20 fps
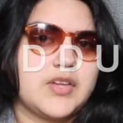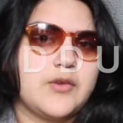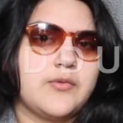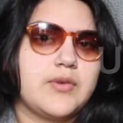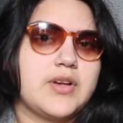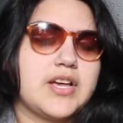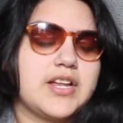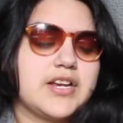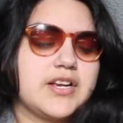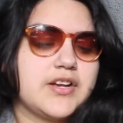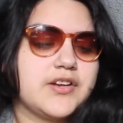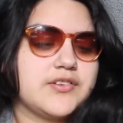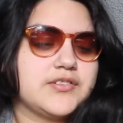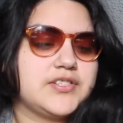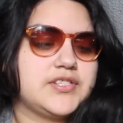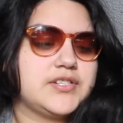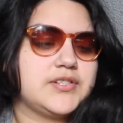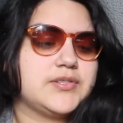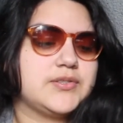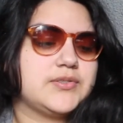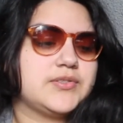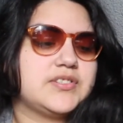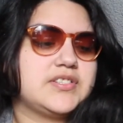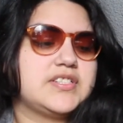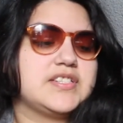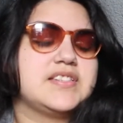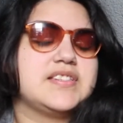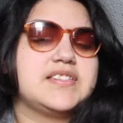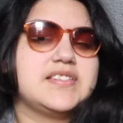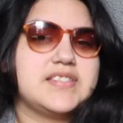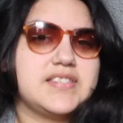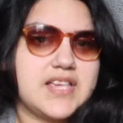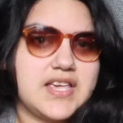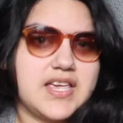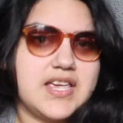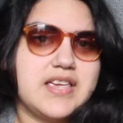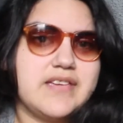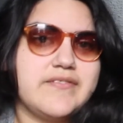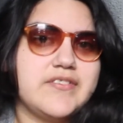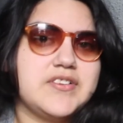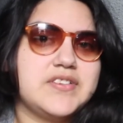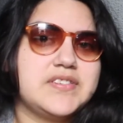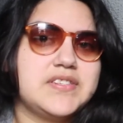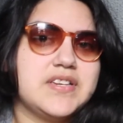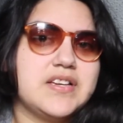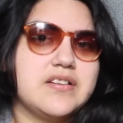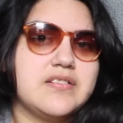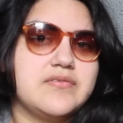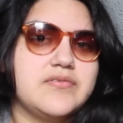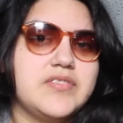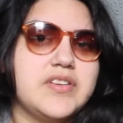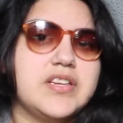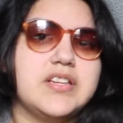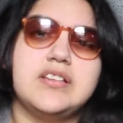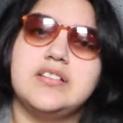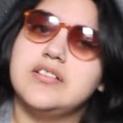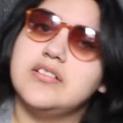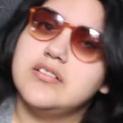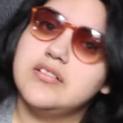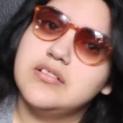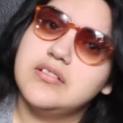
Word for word: we're going to go to save yourself in your